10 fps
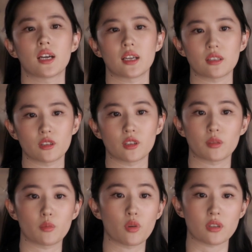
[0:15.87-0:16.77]
and
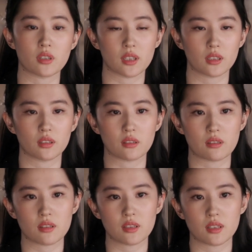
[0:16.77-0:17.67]
learn more
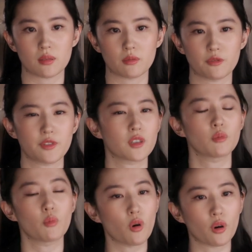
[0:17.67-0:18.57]
skills and feel
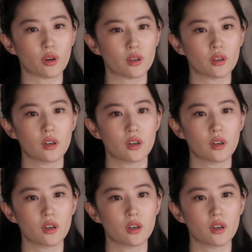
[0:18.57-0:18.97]
more.